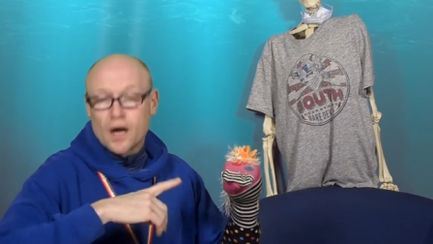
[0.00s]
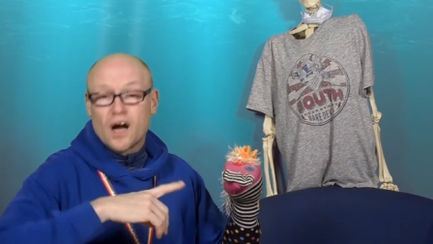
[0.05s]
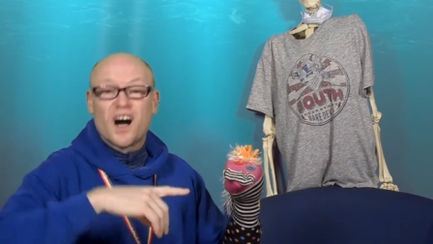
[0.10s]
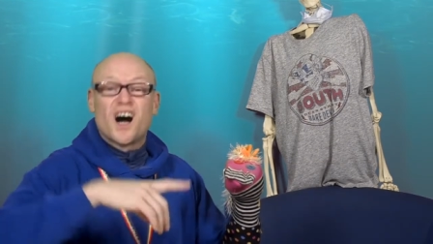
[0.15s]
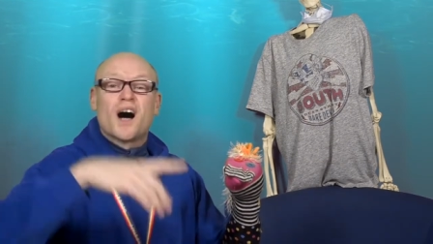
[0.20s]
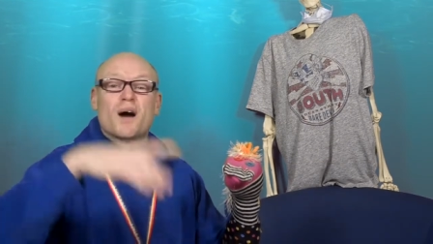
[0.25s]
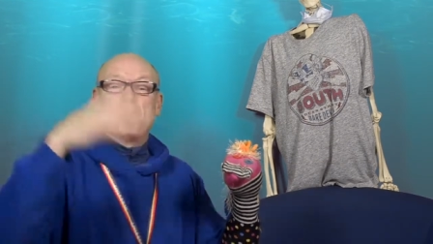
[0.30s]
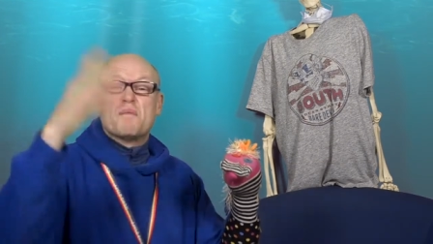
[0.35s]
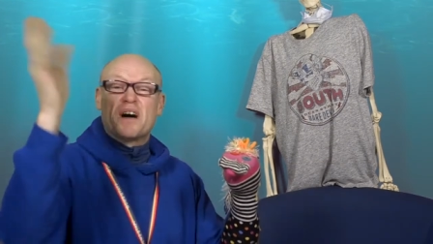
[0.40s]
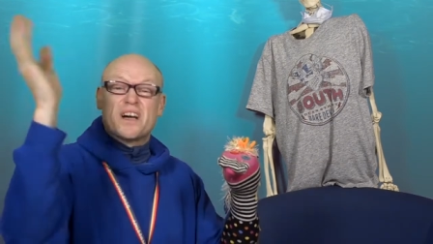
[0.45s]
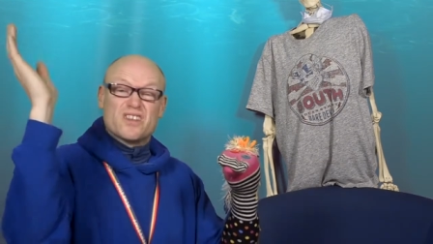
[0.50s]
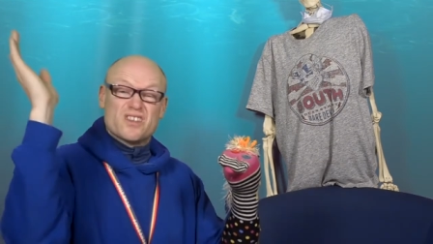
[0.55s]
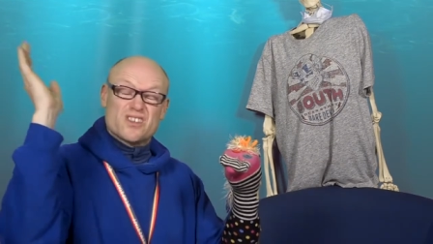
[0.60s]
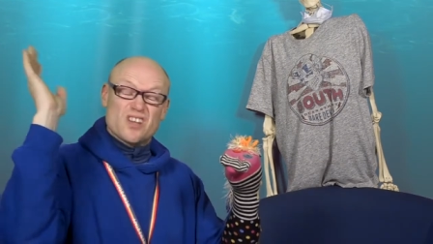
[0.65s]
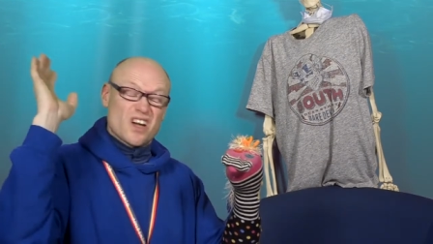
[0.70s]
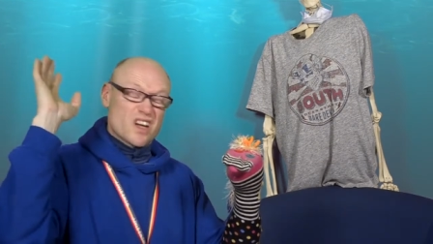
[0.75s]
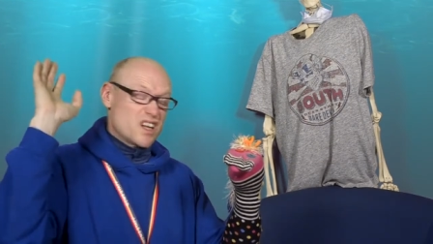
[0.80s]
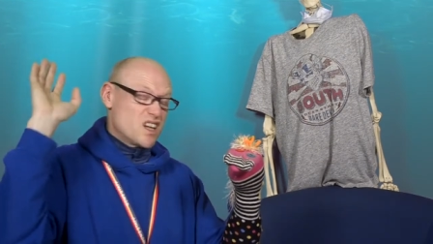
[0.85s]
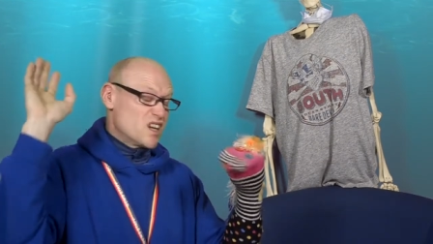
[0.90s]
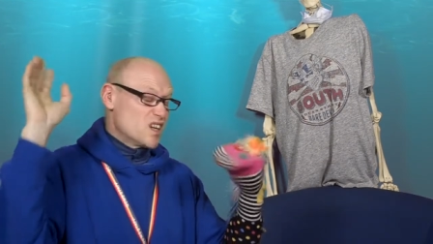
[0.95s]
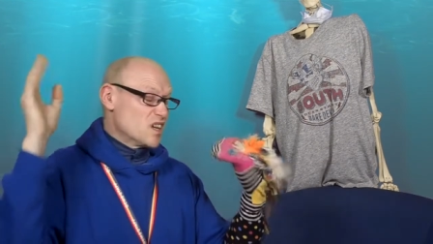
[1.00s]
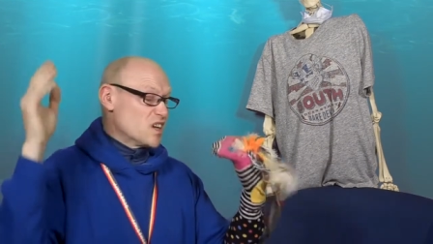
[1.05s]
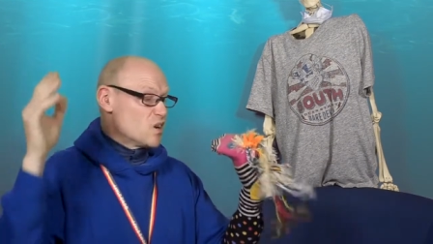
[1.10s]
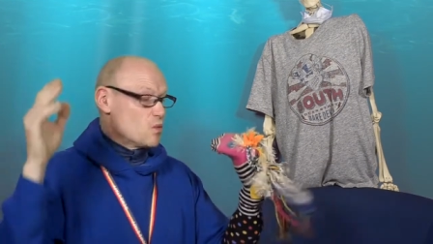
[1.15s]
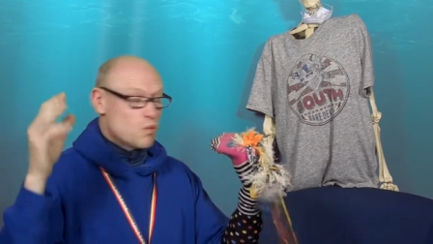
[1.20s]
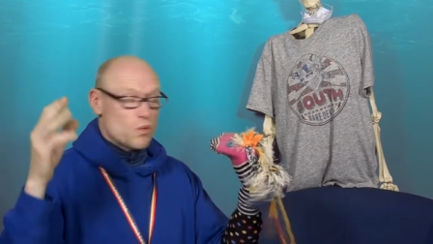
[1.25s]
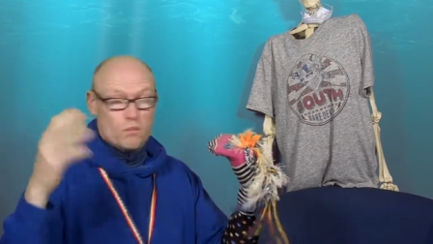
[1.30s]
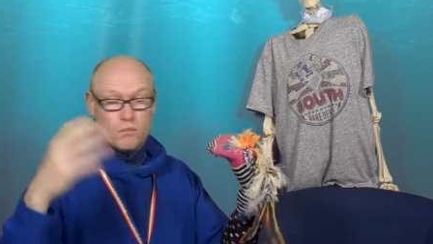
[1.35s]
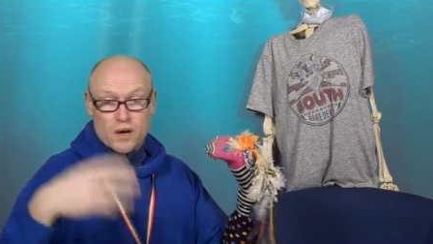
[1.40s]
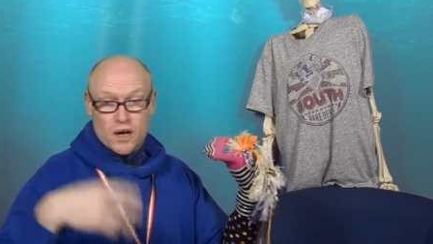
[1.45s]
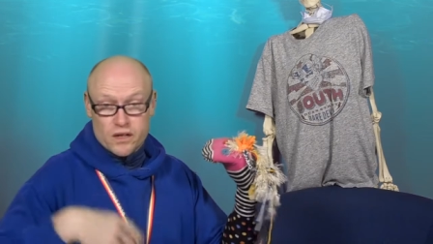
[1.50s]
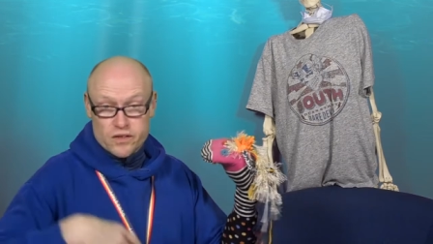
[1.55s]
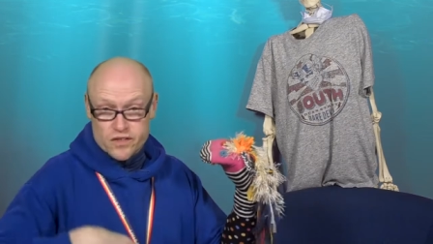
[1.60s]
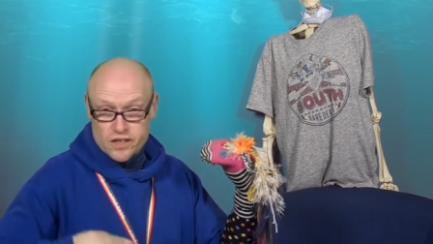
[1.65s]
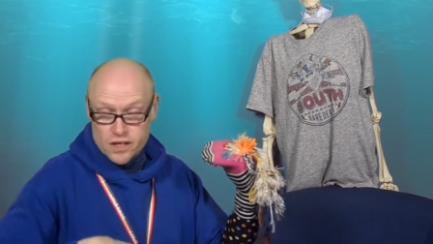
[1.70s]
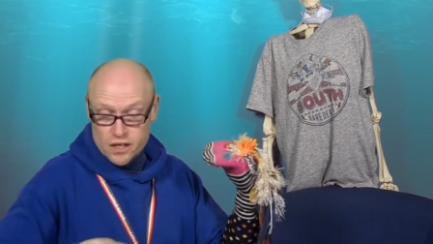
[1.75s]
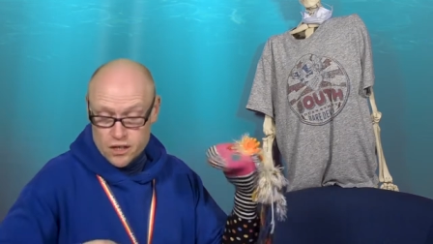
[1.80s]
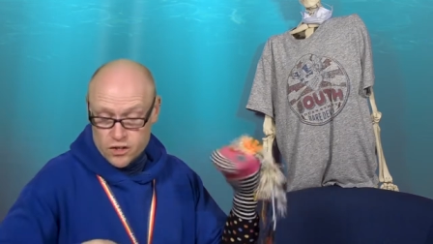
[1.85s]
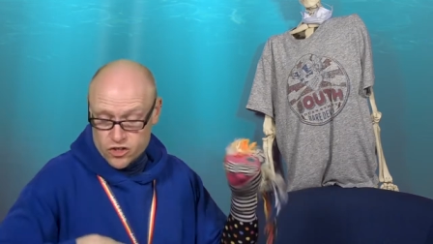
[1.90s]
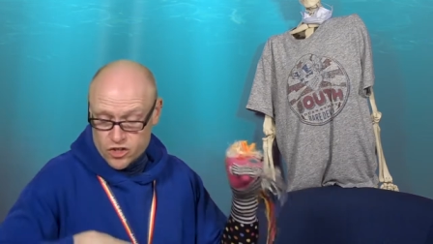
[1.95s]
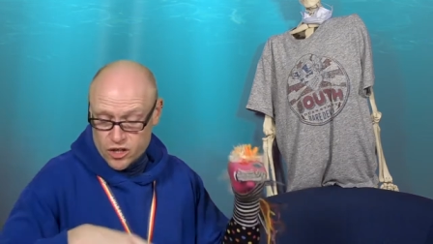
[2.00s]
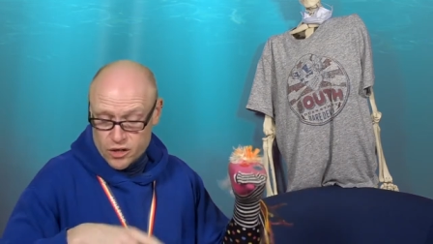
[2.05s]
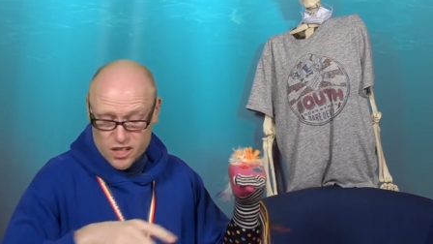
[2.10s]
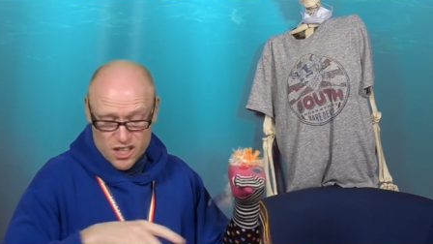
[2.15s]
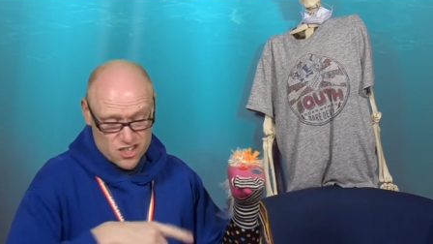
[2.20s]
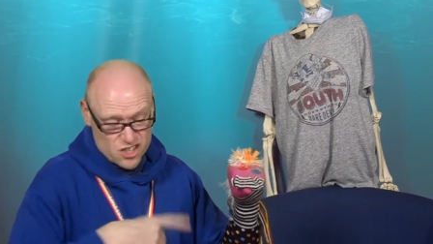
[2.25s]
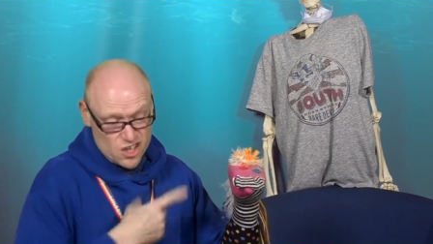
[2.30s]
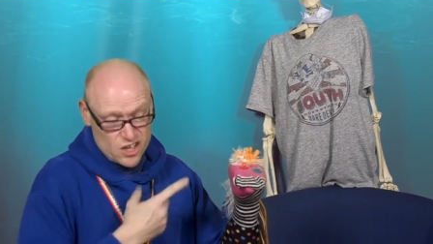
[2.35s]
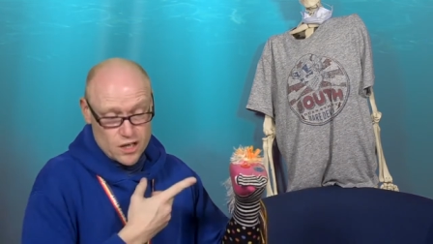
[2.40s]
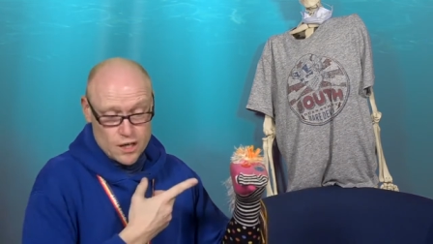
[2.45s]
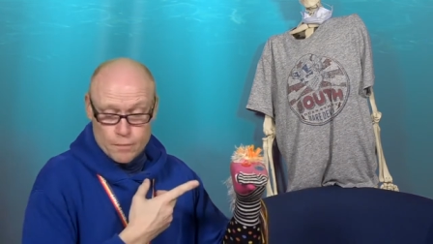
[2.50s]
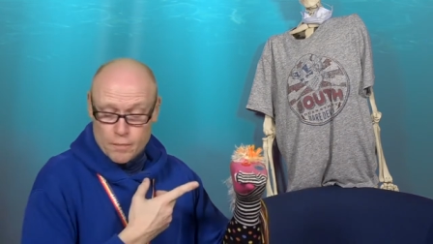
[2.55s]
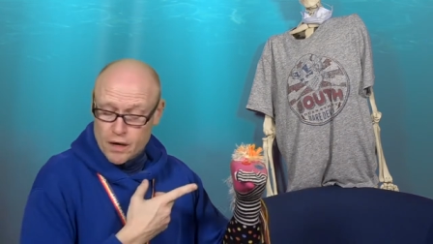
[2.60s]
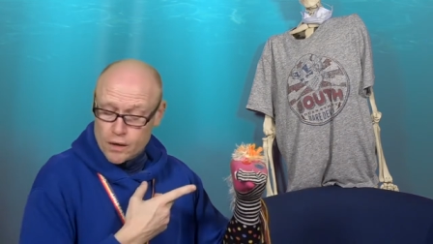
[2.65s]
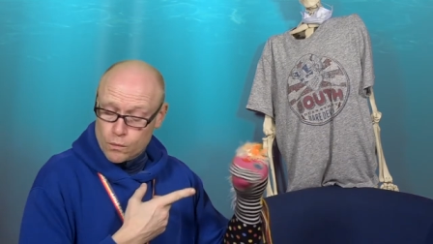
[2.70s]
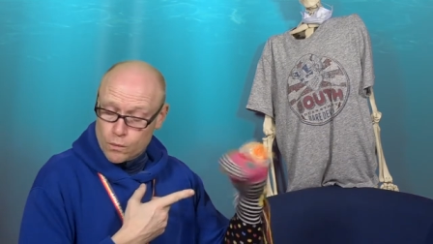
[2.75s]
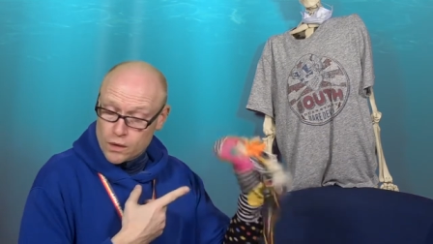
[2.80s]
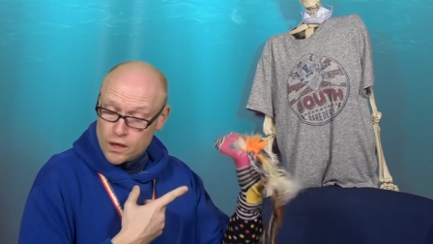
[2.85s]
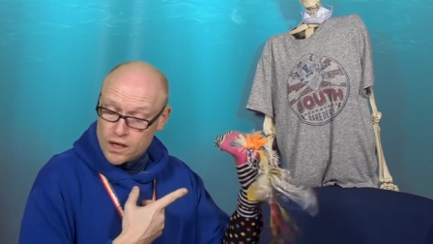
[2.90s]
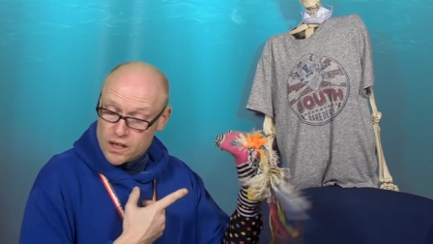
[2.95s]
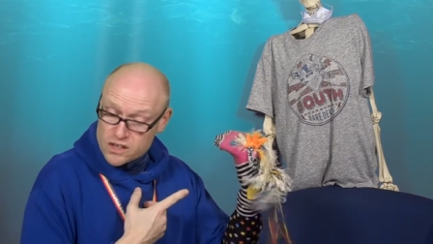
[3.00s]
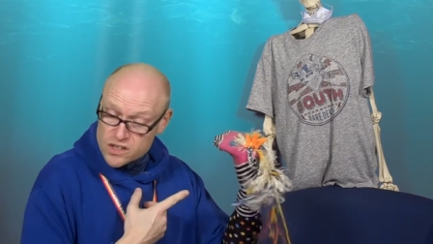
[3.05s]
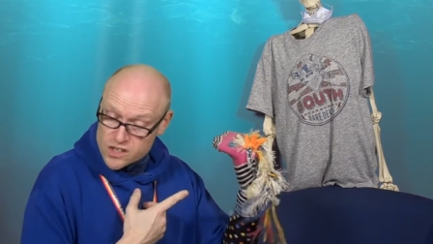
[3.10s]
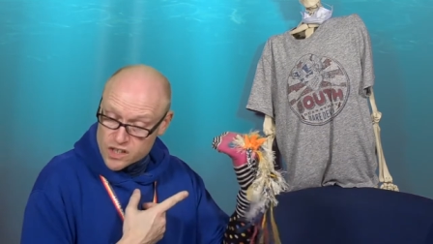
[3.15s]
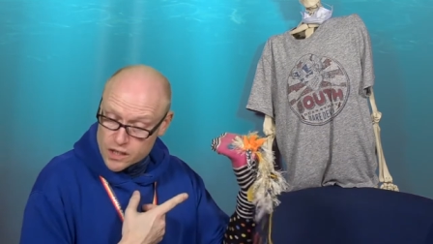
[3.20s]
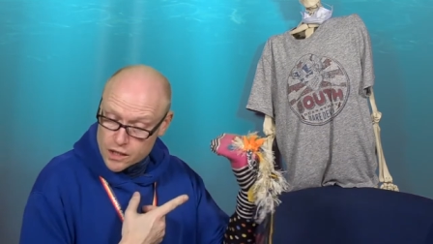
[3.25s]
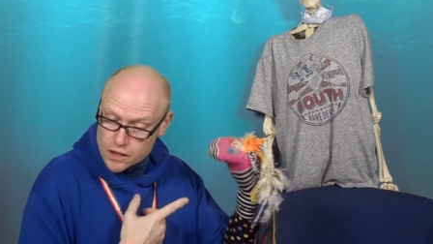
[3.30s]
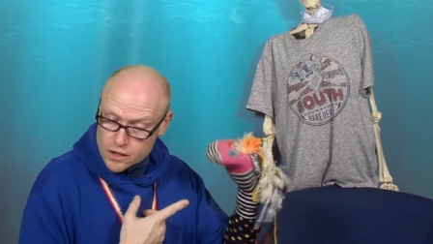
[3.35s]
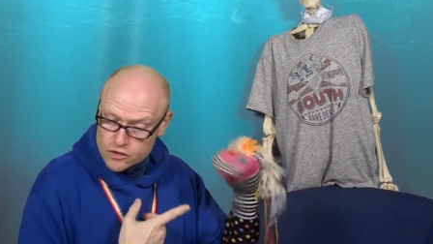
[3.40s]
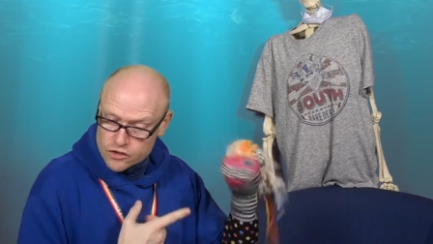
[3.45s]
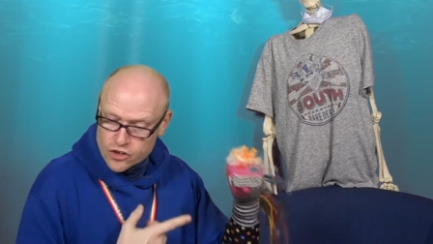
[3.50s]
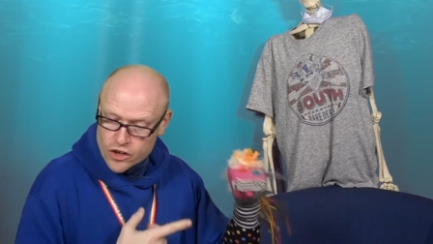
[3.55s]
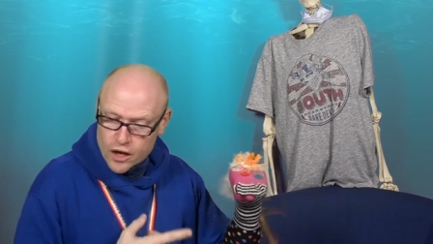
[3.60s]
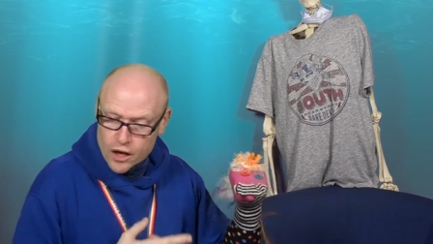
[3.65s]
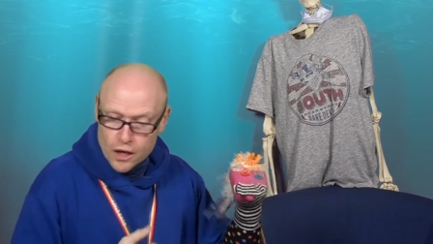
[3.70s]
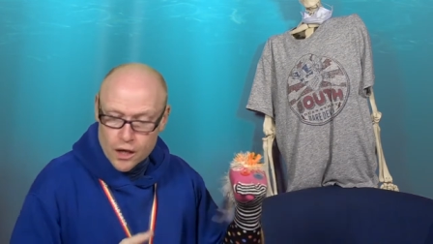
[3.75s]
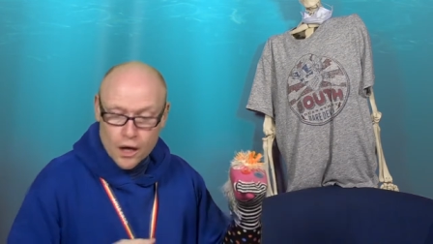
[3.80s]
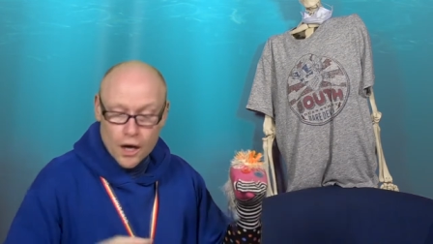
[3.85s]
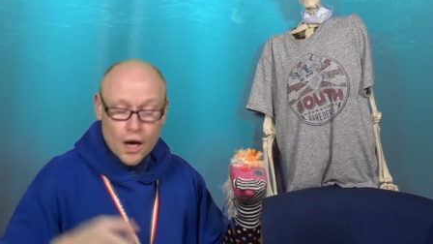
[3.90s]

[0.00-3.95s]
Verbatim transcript: I might sign it. You don't want my signature. You certainly might want his signature.